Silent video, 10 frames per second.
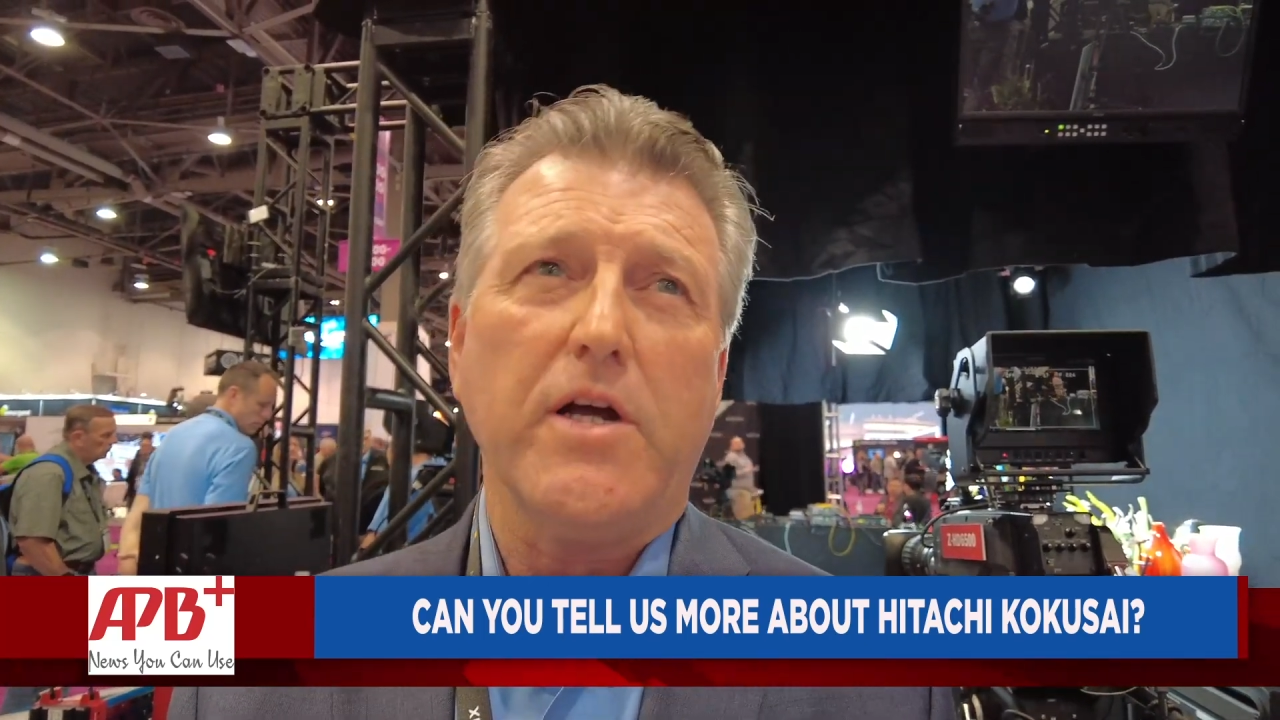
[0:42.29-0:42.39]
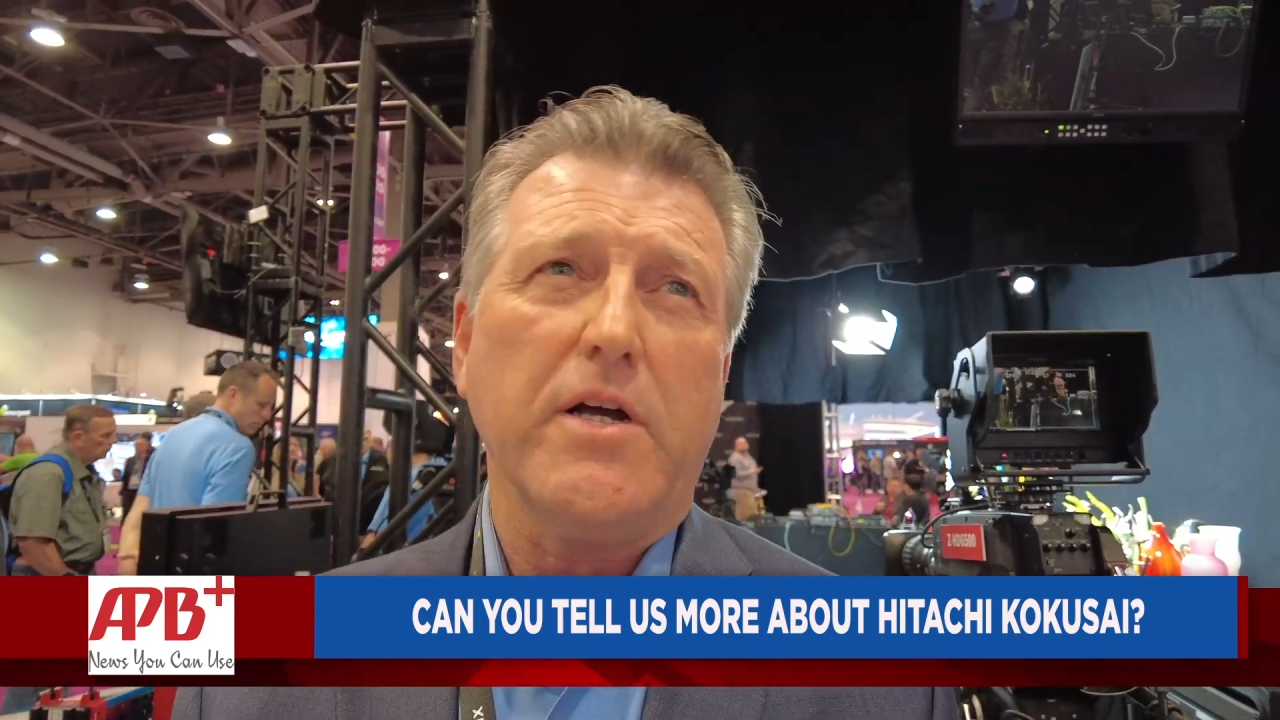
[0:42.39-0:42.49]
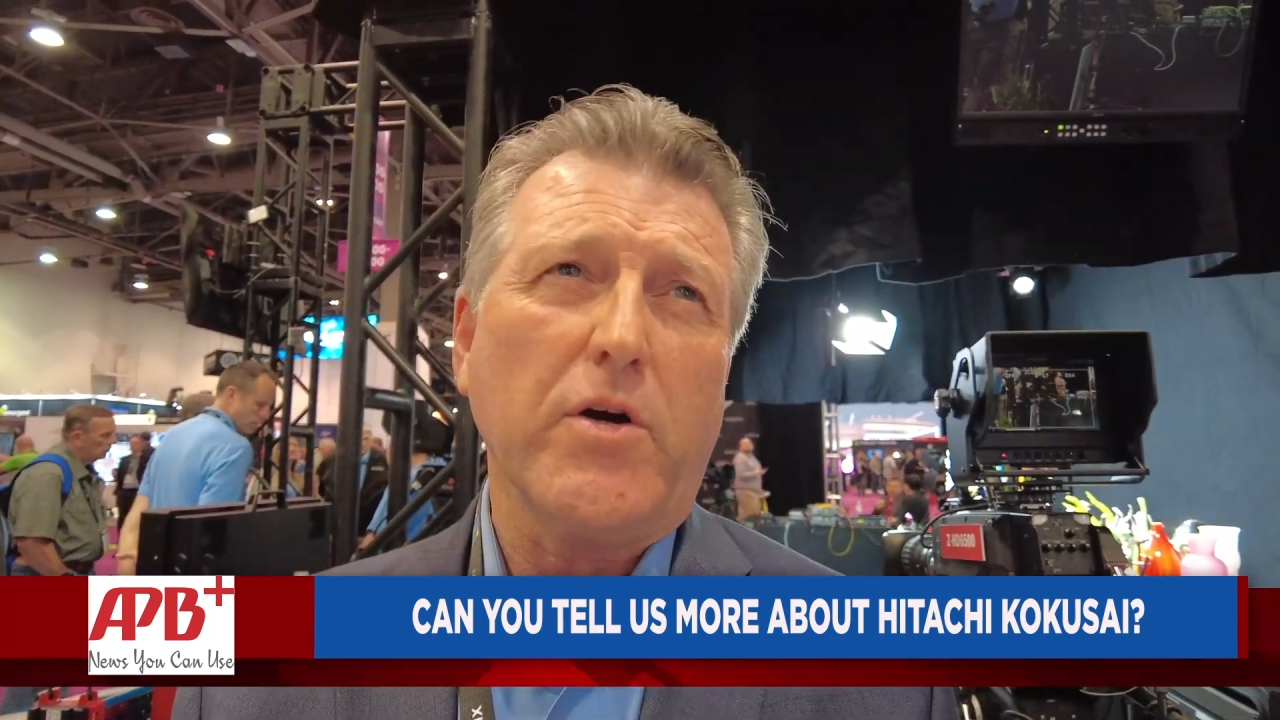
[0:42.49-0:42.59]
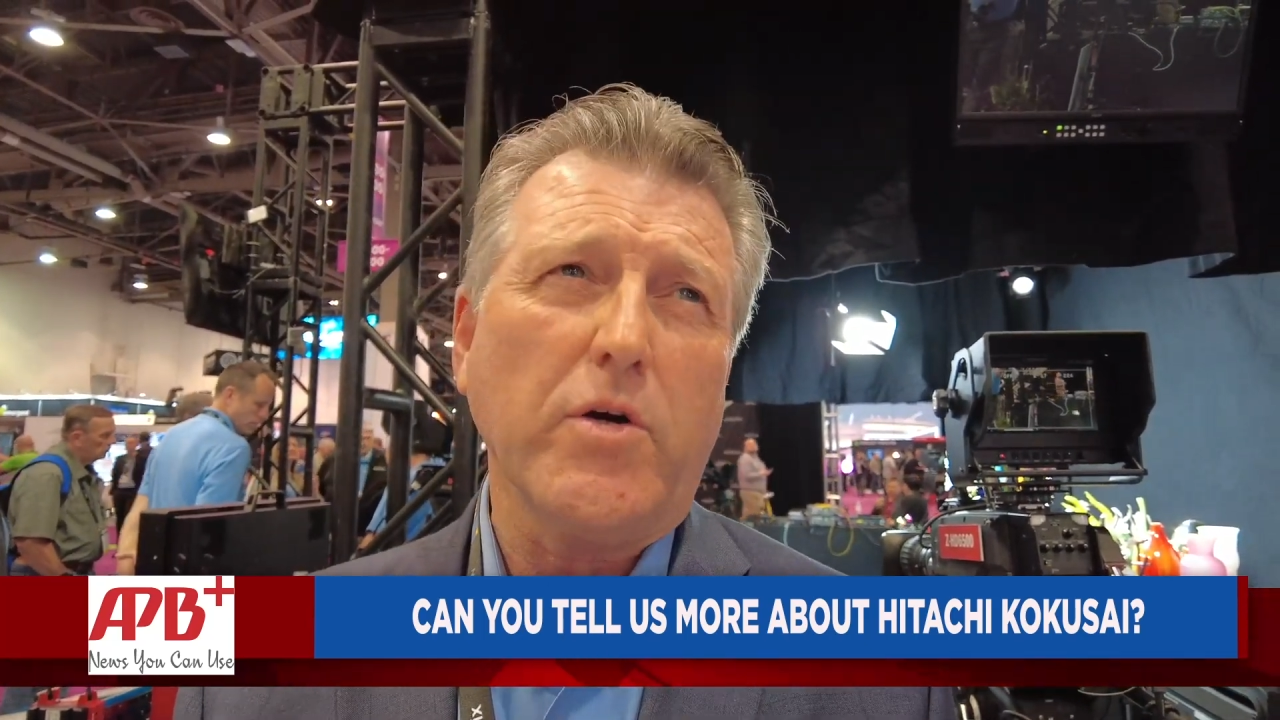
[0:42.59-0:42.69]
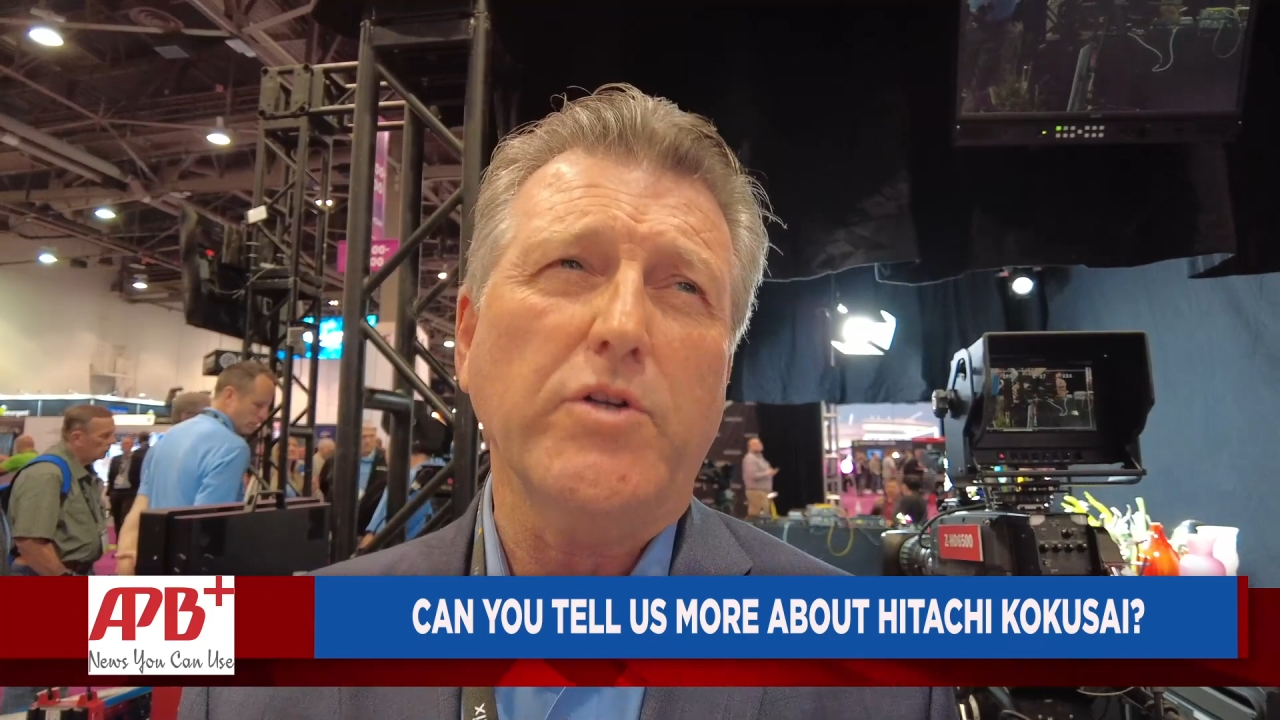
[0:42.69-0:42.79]

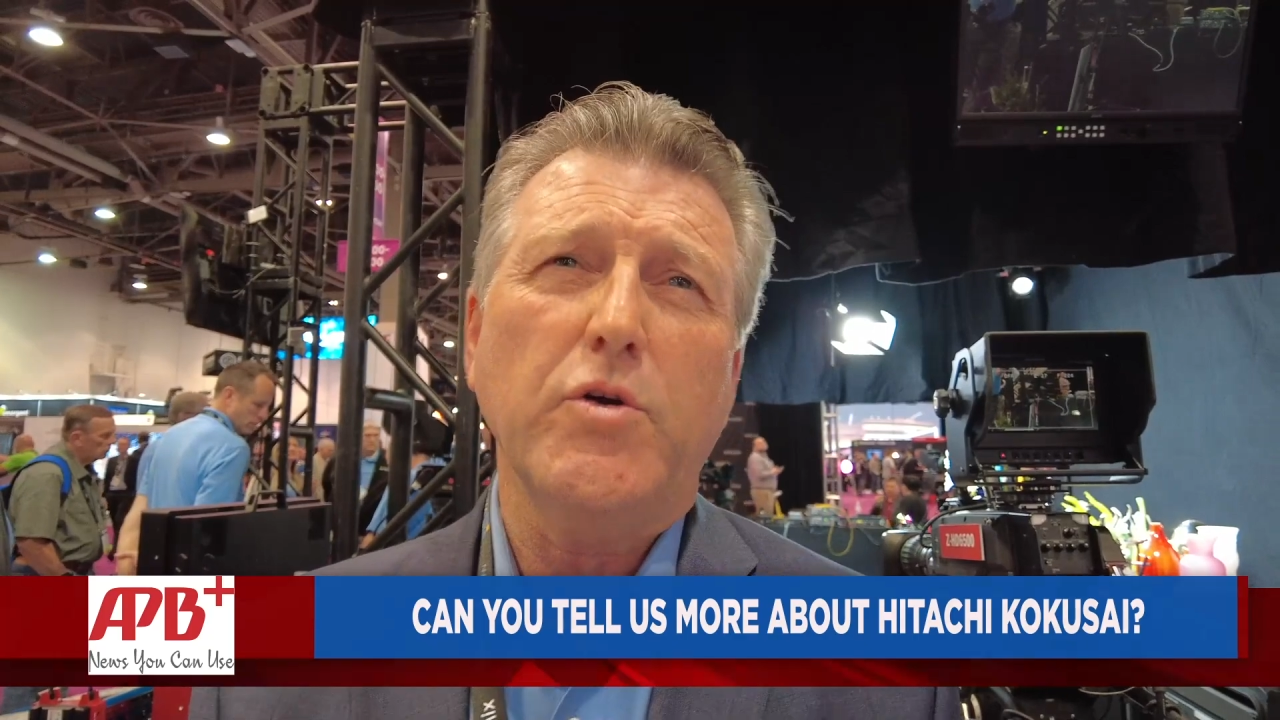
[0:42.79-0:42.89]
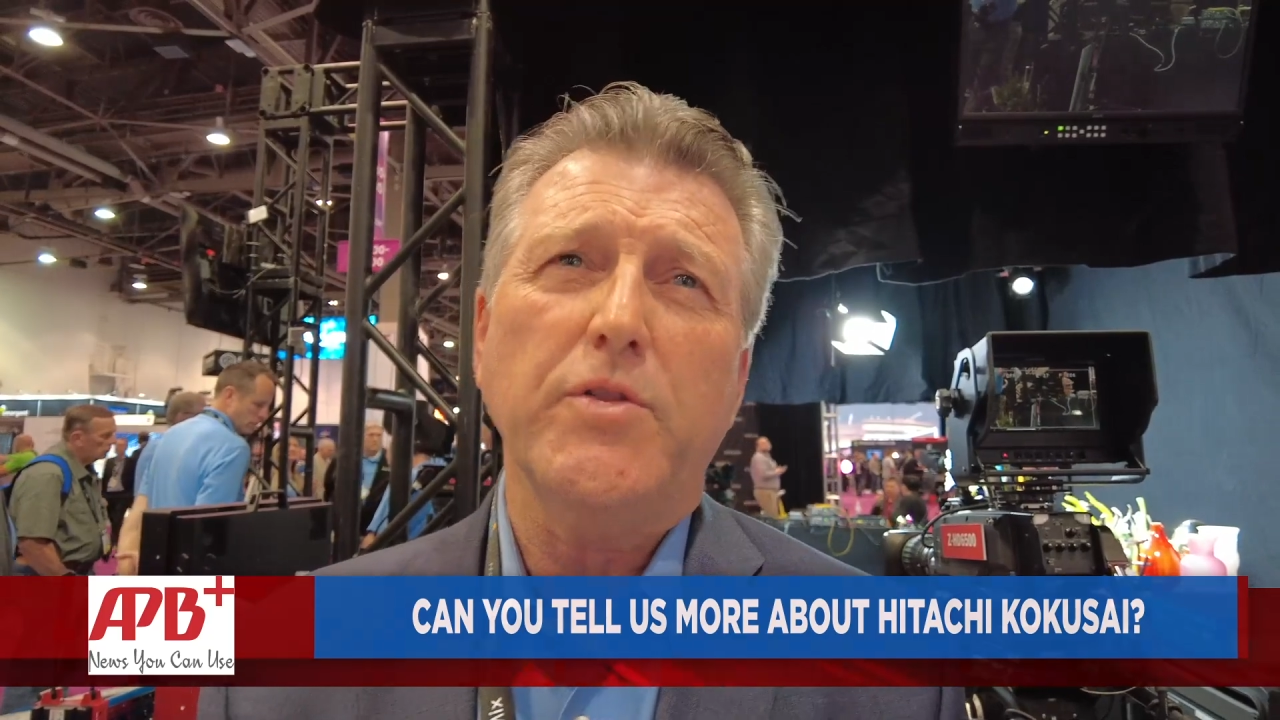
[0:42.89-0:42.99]
early